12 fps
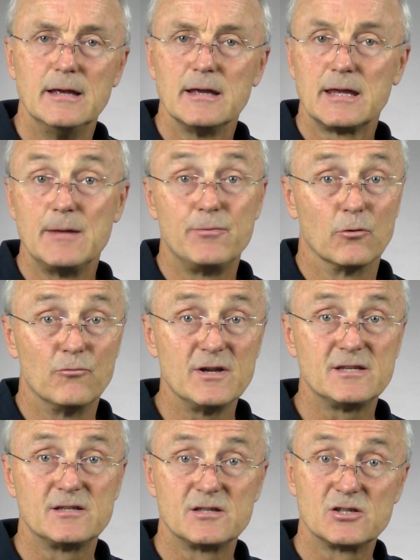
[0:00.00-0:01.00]
Keep your
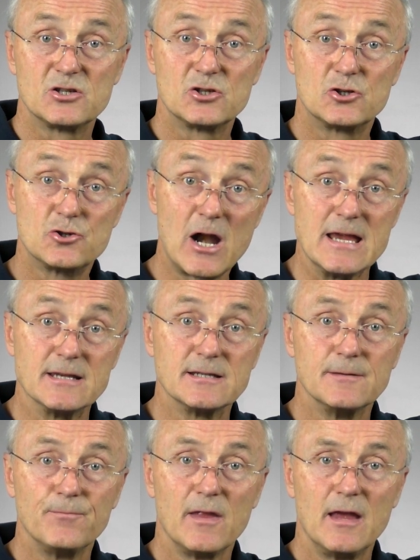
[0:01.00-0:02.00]
wrists
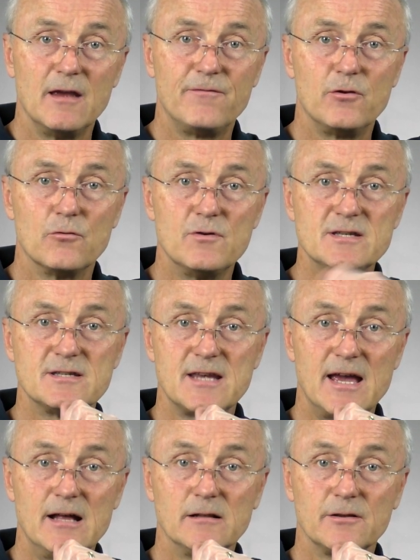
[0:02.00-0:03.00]
straight. If your wrists are
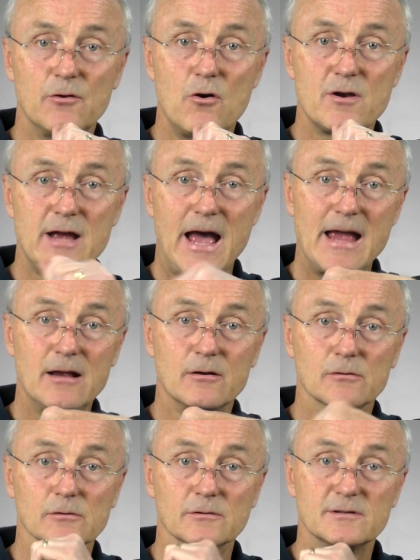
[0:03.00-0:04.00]
held at odd
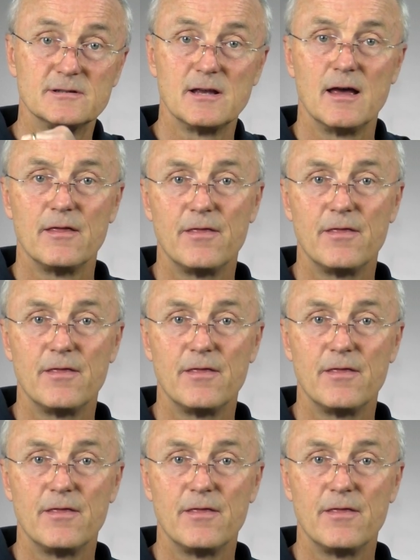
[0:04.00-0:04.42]
angles,